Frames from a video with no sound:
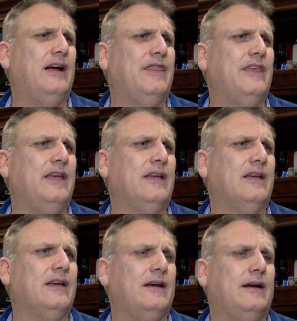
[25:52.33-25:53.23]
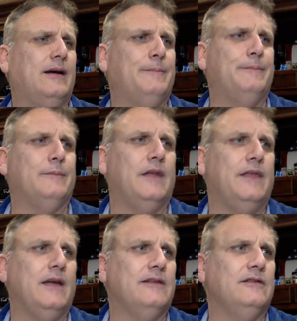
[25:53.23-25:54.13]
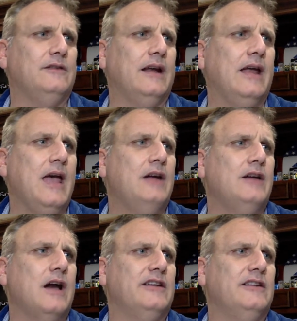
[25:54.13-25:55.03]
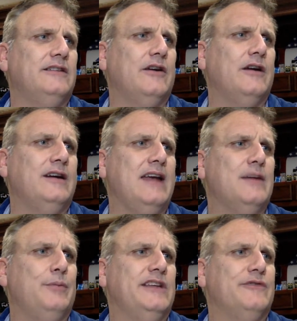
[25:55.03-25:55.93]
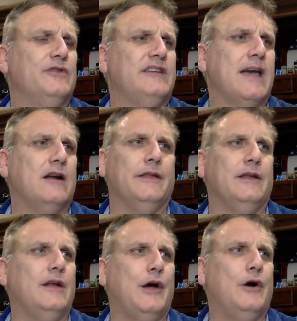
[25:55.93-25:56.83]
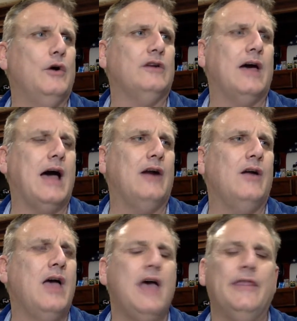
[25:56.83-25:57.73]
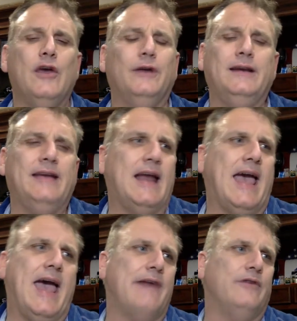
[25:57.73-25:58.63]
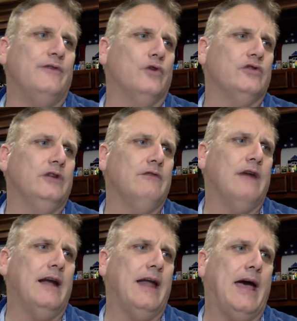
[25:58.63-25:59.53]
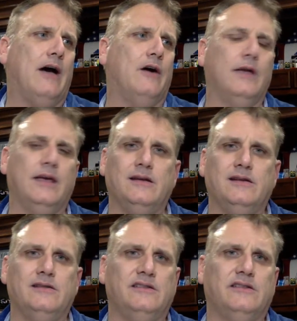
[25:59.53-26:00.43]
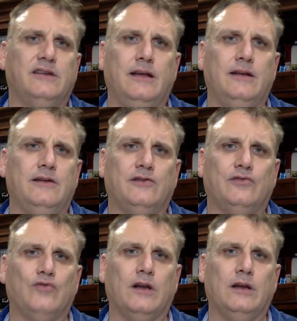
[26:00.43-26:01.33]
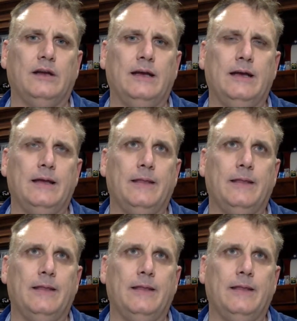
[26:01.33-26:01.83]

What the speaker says: I think I still get it. Donna says, is there a date and a place for Seattle? No. So I don't. The only date I have, unfortunately, right now is strictly